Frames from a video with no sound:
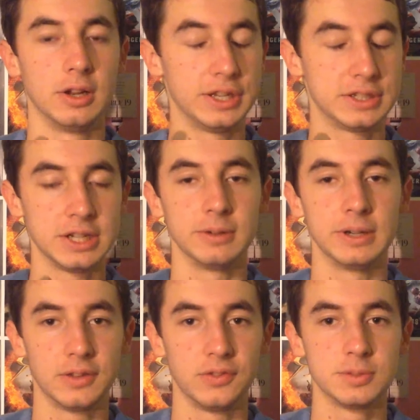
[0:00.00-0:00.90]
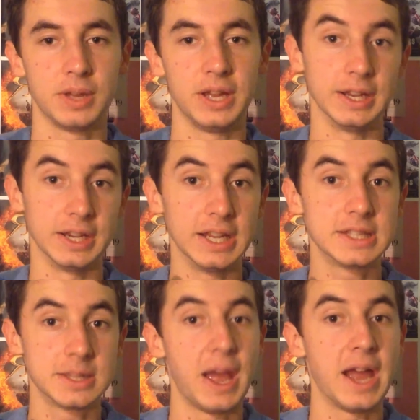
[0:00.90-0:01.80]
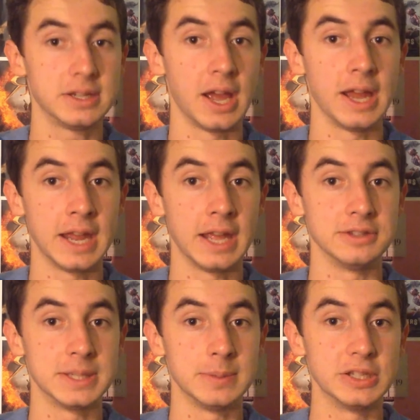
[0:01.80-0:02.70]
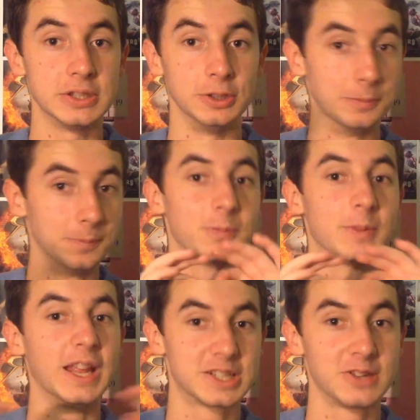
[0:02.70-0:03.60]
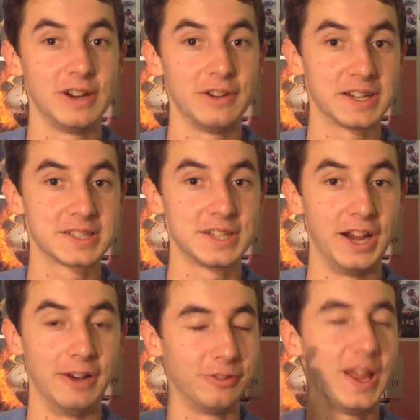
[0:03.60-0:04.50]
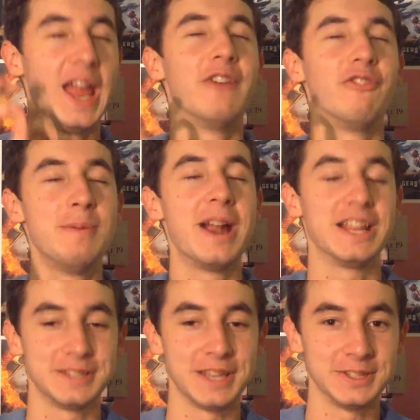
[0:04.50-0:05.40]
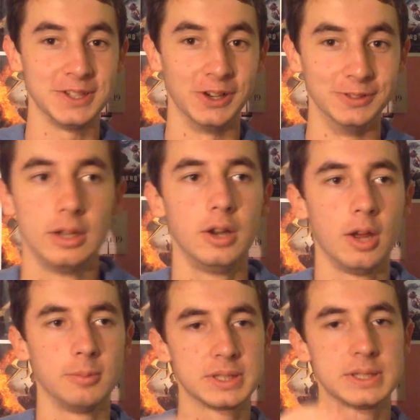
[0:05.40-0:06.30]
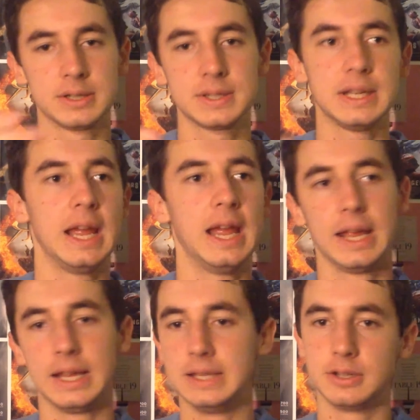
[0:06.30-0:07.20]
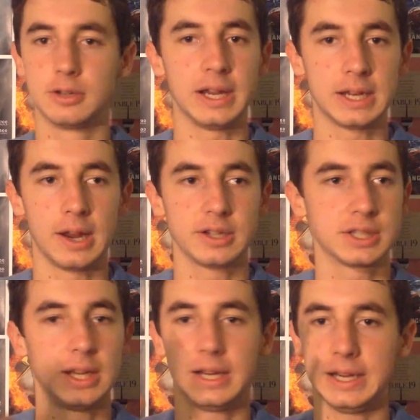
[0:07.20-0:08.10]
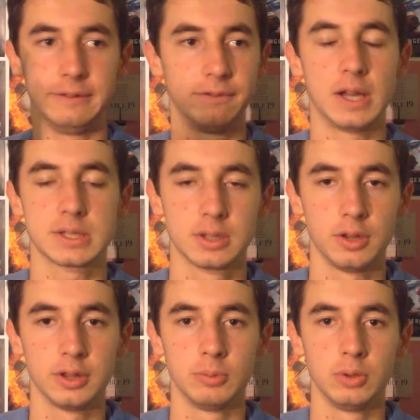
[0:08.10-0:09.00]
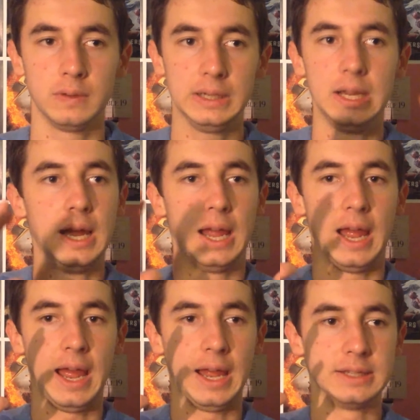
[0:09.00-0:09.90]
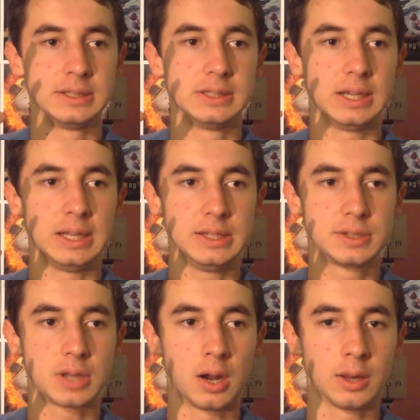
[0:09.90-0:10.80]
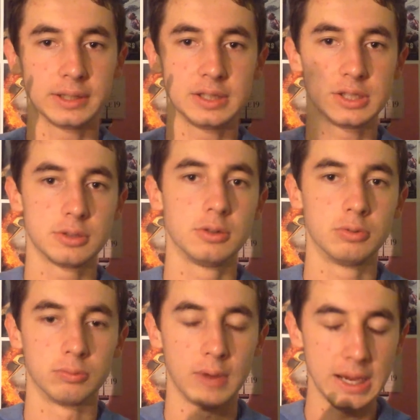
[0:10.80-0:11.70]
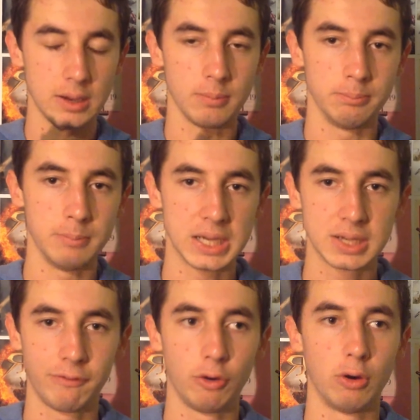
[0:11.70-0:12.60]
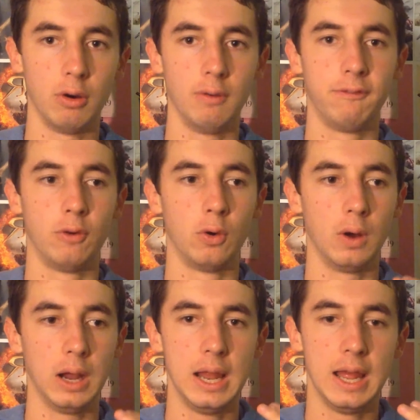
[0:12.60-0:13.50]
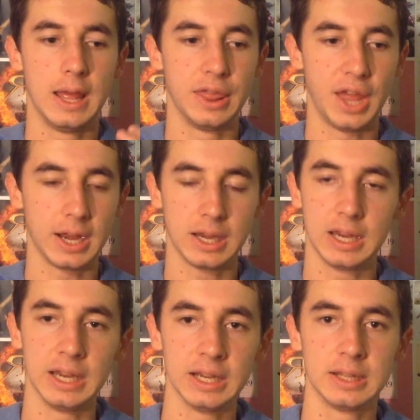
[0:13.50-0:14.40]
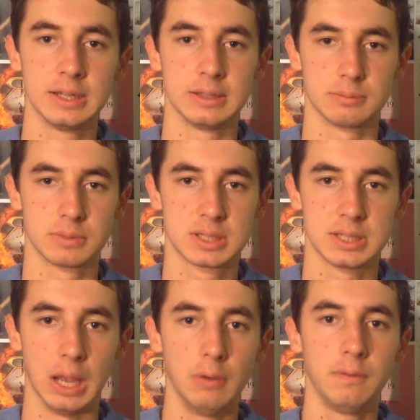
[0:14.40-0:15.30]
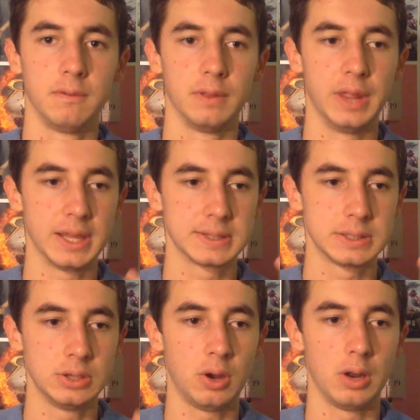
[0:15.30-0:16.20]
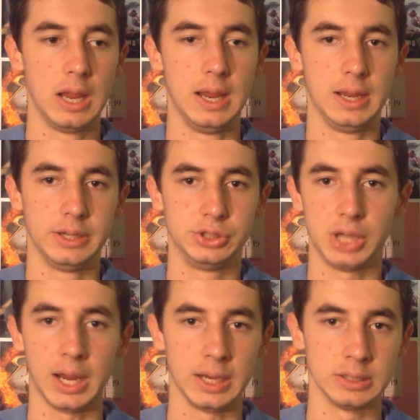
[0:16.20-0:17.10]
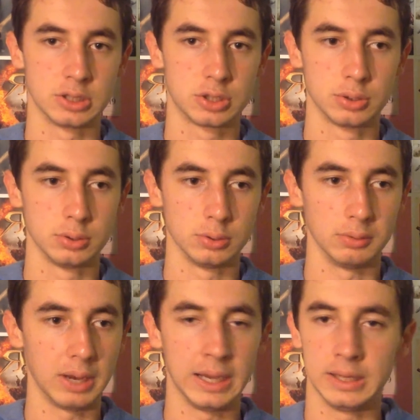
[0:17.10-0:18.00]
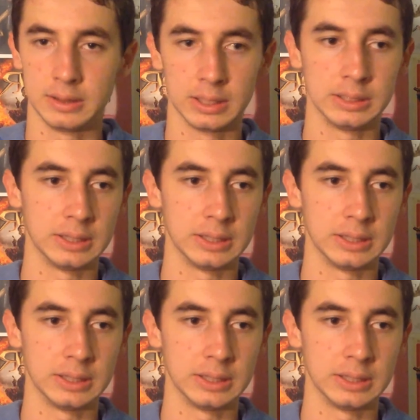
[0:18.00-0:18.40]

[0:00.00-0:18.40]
that Daniel Radcliffe has played is the bad guy in Now You See Me Too. Terrific stuff. Everybody says so. No, but seriously, he's a great character, he farts a lot in the movie, and he's kind of like this great metaphor for that inner self that's not chained to anything